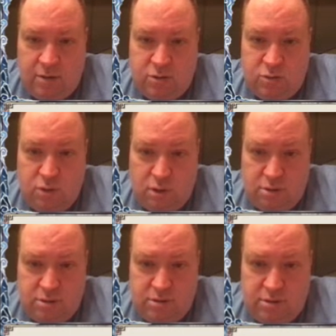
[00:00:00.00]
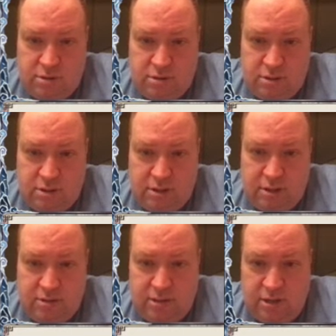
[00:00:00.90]
cost. It
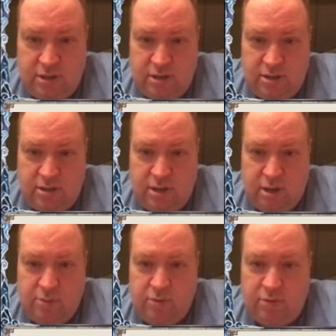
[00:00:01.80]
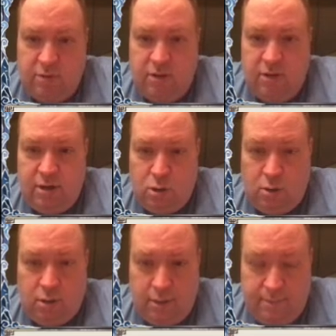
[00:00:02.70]
is a Elemental Guardian
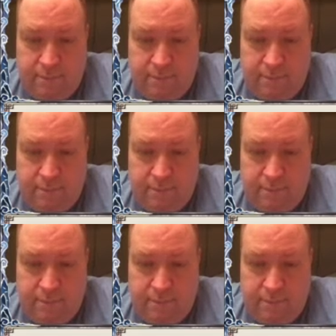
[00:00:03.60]
Aura.